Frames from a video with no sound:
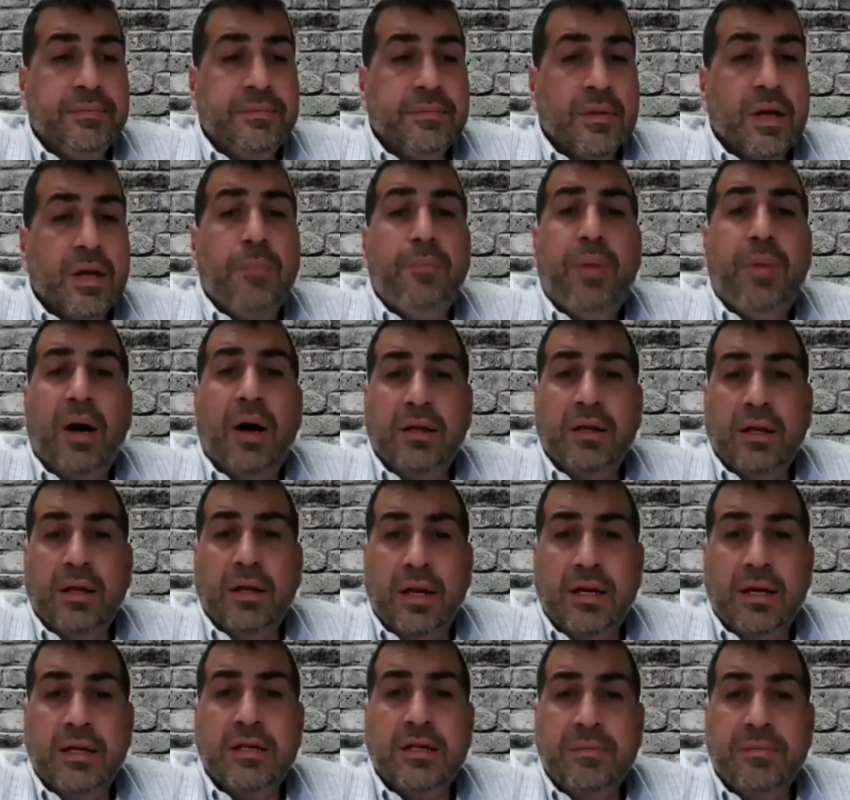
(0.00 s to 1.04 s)
abundant
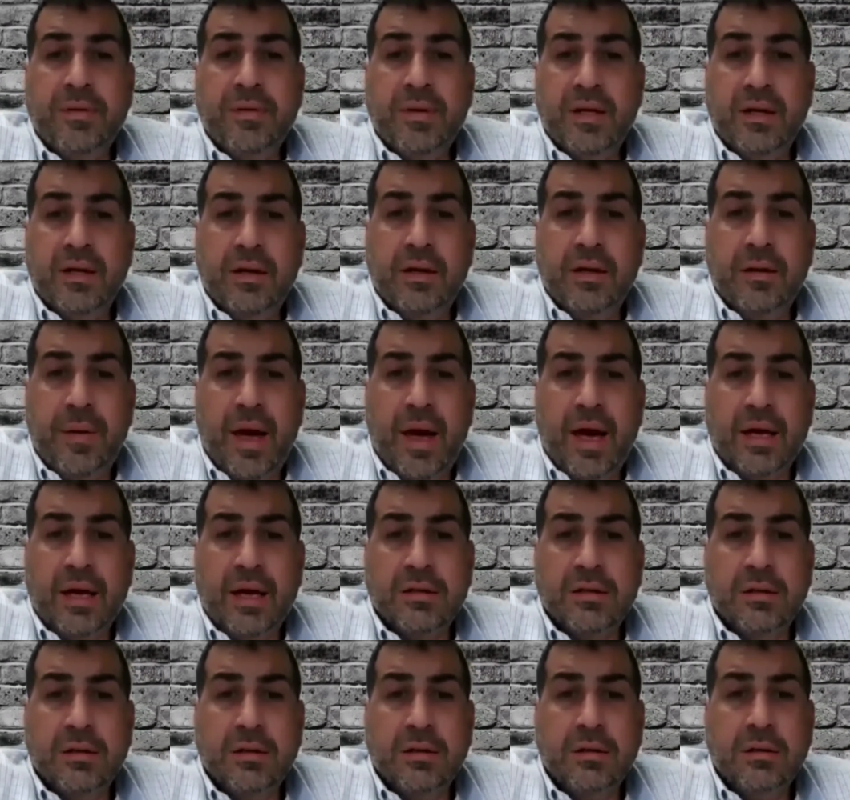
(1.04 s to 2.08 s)
as it's been in the
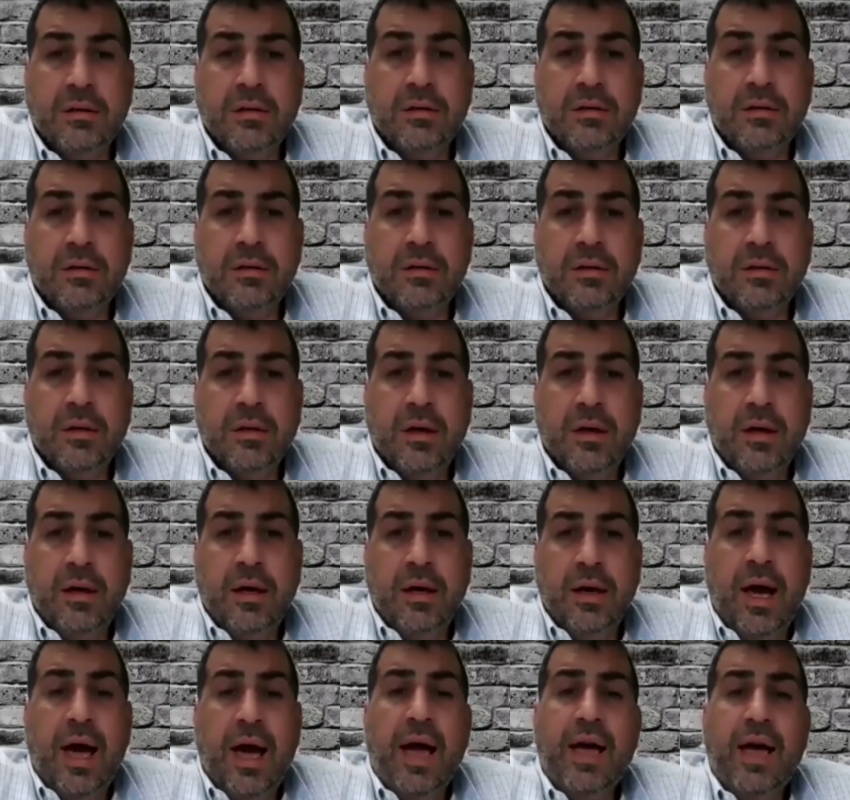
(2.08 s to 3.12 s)
past.
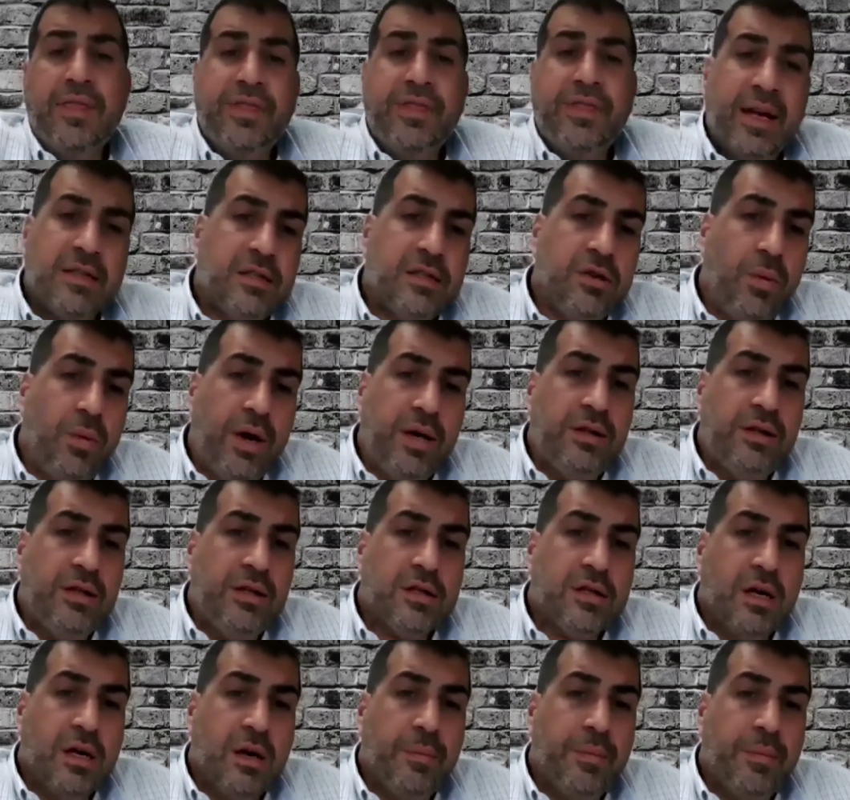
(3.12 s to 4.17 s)
And that's the way these
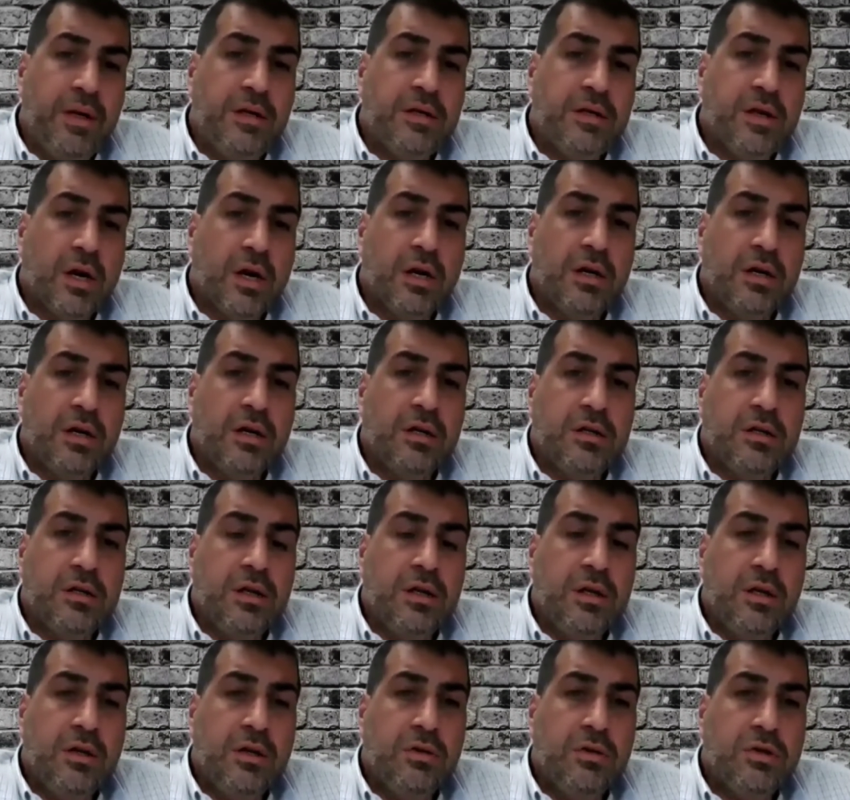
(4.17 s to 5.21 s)
companies are going to
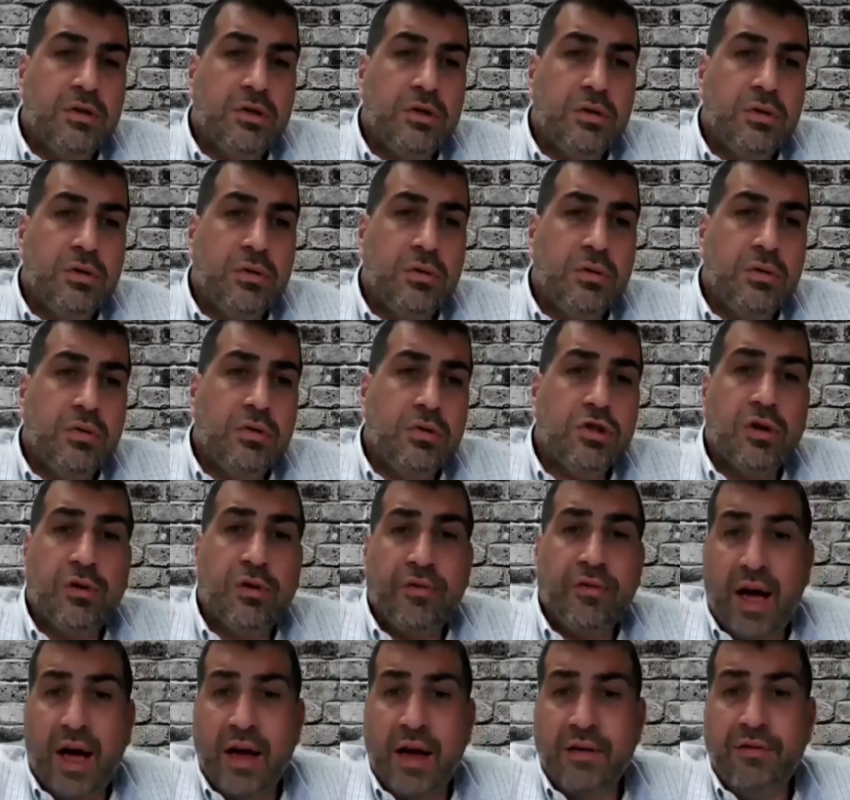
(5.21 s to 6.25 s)
continue to
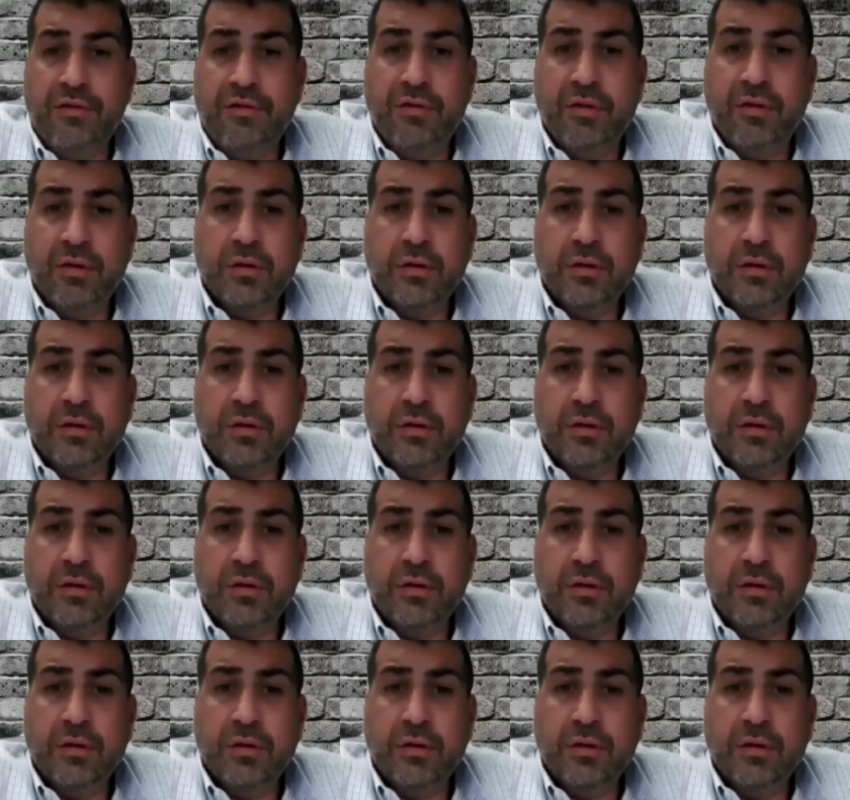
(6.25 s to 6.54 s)
survive,